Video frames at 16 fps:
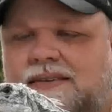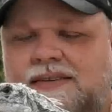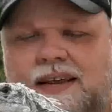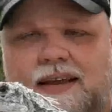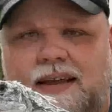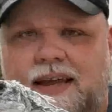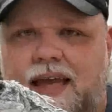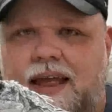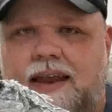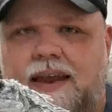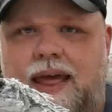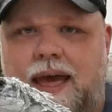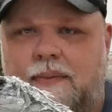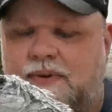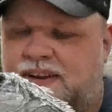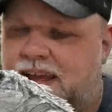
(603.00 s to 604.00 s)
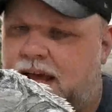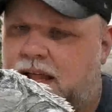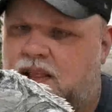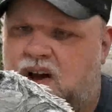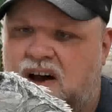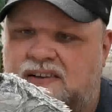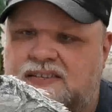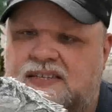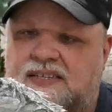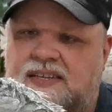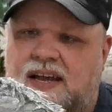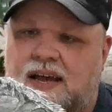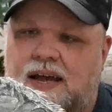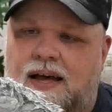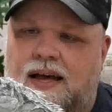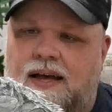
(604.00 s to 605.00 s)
hunting and habitat loss,